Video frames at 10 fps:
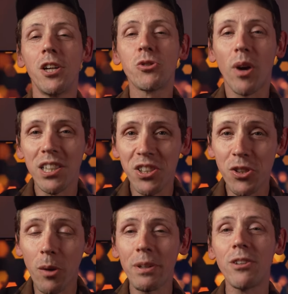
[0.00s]
Try
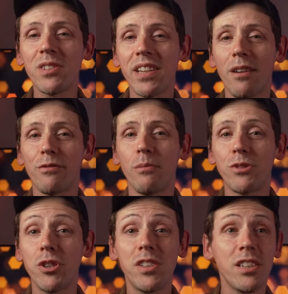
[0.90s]
stopping yourself from
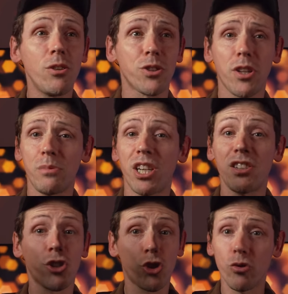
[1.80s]
shooting your
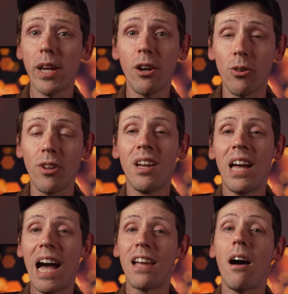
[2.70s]
subject straight on
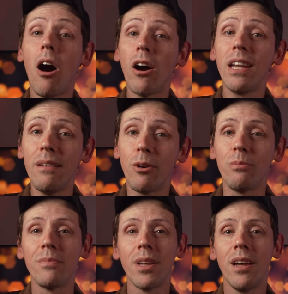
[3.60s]
at eye level.